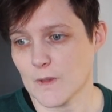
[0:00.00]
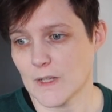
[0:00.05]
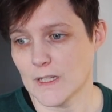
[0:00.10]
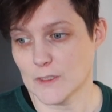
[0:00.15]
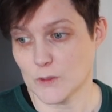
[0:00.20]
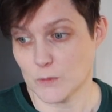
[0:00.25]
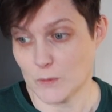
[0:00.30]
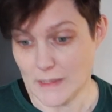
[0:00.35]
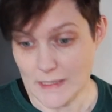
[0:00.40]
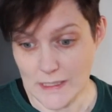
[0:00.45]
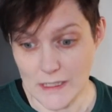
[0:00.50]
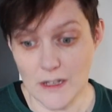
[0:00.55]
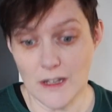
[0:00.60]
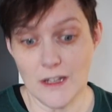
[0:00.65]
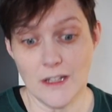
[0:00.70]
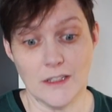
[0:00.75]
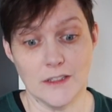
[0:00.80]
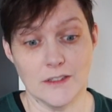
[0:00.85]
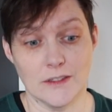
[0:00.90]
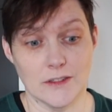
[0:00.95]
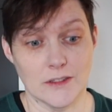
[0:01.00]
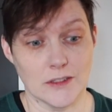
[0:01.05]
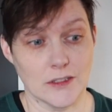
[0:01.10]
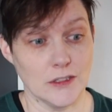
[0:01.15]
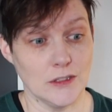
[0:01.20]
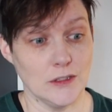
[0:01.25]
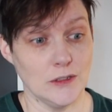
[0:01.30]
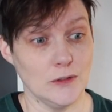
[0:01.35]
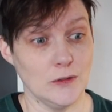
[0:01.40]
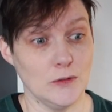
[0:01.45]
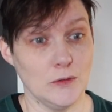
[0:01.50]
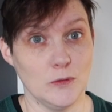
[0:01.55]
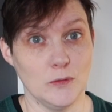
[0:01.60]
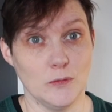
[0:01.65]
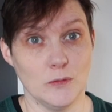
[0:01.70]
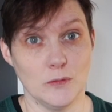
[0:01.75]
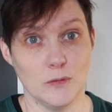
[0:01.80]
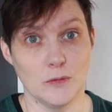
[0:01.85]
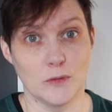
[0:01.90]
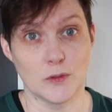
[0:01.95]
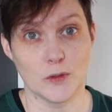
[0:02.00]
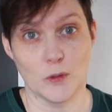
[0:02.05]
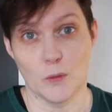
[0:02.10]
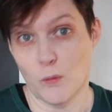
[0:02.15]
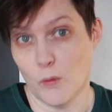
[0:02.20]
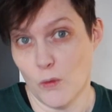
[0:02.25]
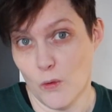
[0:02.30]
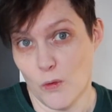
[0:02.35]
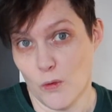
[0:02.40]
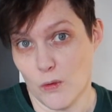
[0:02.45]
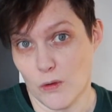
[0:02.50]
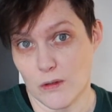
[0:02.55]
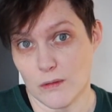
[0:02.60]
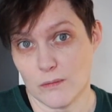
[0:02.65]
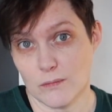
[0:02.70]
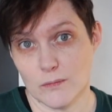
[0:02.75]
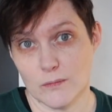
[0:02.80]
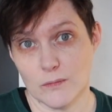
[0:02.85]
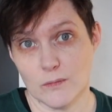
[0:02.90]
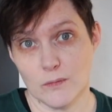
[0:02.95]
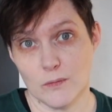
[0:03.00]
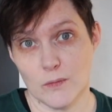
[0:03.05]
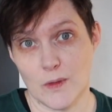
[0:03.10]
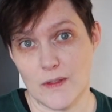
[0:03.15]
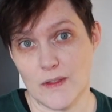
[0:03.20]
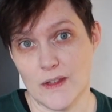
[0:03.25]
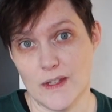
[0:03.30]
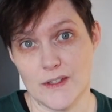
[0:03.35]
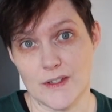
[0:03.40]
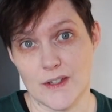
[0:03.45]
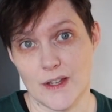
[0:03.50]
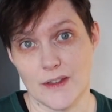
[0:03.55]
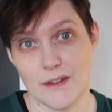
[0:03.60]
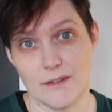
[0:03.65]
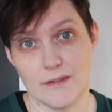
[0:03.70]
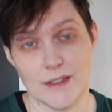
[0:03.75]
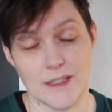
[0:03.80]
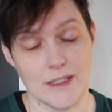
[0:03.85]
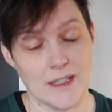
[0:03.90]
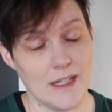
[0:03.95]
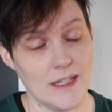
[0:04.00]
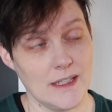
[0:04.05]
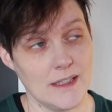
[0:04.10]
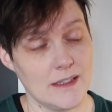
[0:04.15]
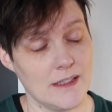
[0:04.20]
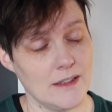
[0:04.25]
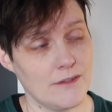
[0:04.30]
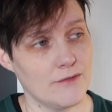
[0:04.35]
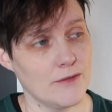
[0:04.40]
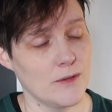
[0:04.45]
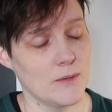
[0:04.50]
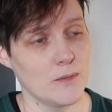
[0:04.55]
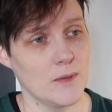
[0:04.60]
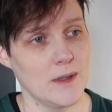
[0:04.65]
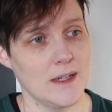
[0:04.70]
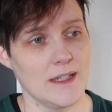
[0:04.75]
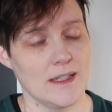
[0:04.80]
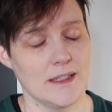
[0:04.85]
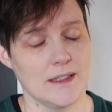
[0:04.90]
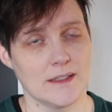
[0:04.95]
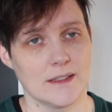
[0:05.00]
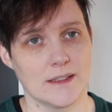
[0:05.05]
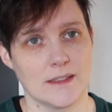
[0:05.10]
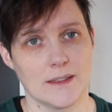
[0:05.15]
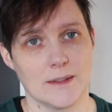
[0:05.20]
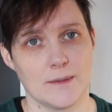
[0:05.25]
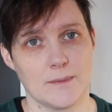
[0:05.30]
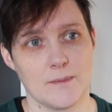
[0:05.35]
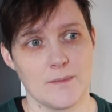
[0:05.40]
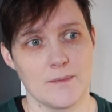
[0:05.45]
learn to walk with each other in different ways.